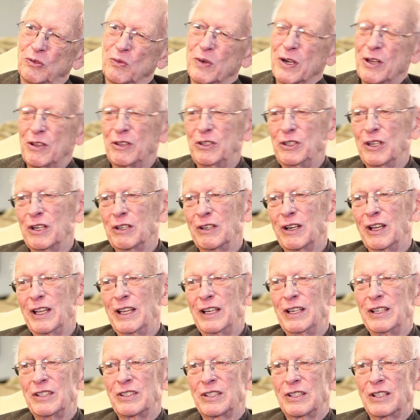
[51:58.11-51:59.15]
One of the young
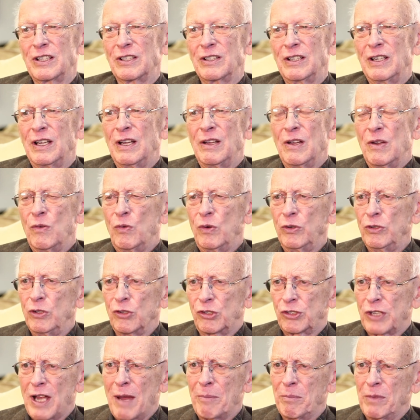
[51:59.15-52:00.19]
ladies there, will you
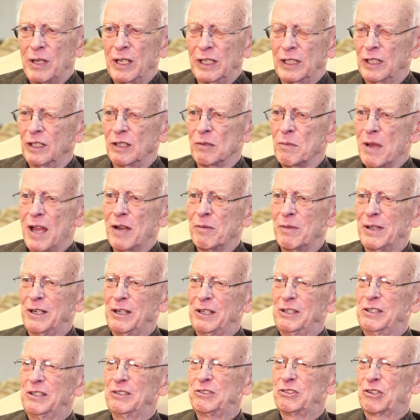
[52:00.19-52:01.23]
stop making them? How
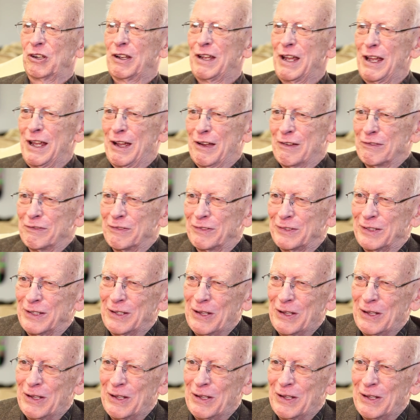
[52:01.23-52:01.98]
many did you have?